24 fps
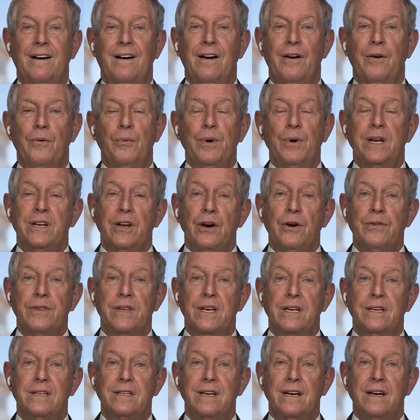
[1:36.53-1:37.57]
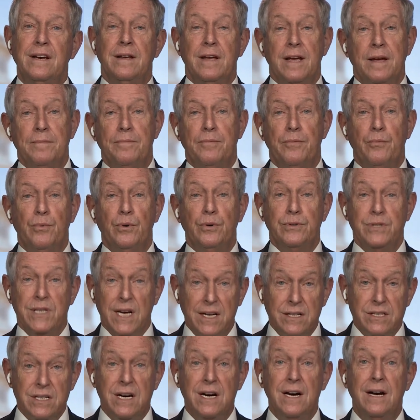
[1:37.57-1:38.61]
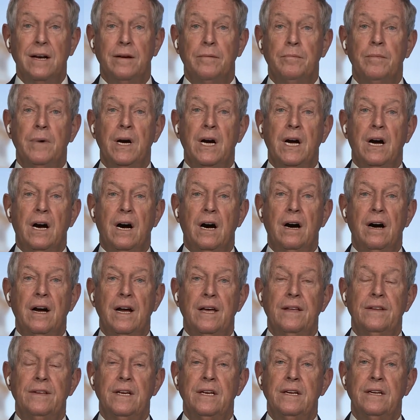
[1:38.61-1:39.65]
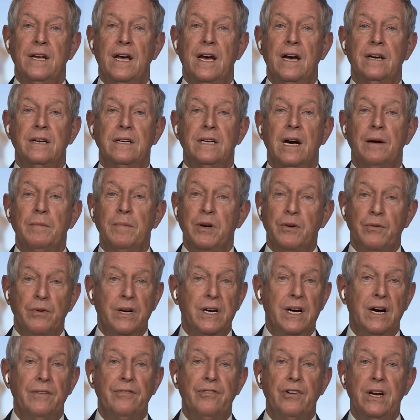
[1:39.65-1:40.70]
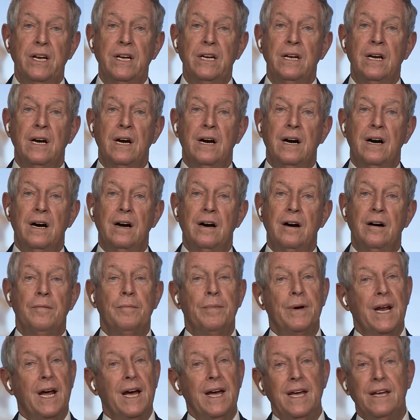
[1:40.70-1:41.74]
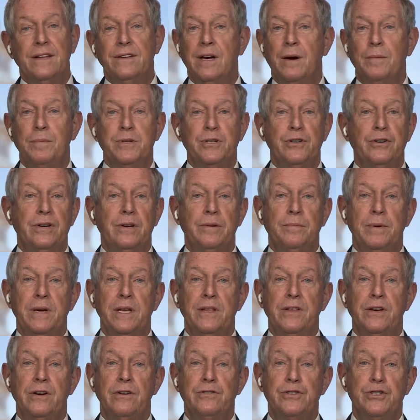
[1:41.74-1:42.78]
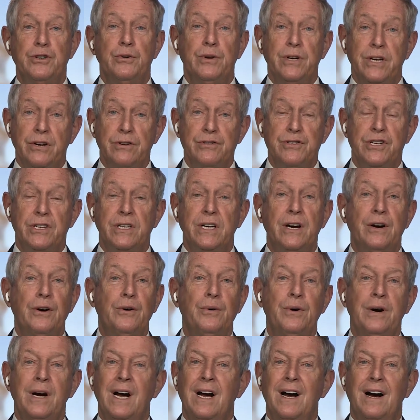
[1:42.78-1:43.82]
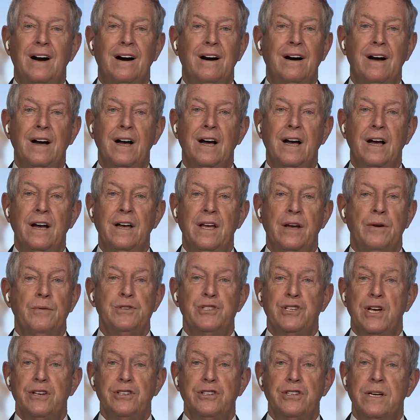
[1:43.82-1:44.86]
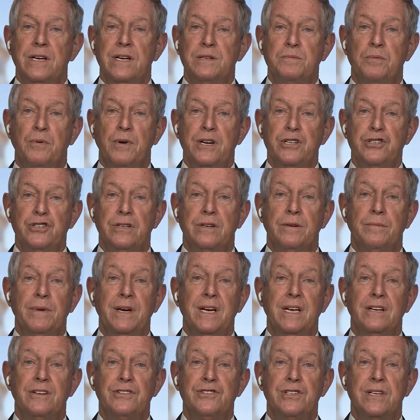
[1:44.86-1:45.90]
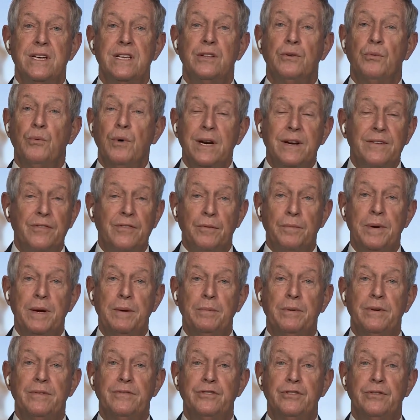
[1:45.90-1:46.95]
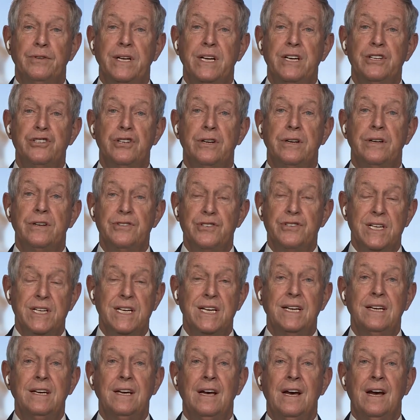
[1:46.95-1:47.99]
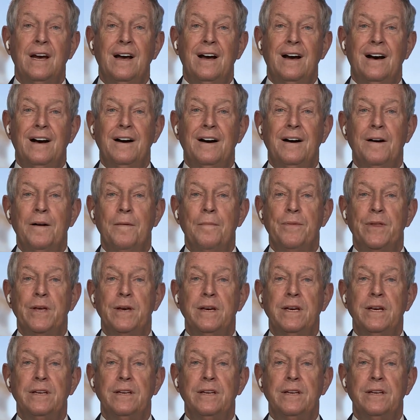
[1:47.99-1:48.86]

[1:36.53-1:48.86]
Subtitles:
we know that it will take time, and then economic recovery. But I had the opportunity to be there 2 years ago. It was such an inspiration to me to see the wonderful people of Tunisia, to see the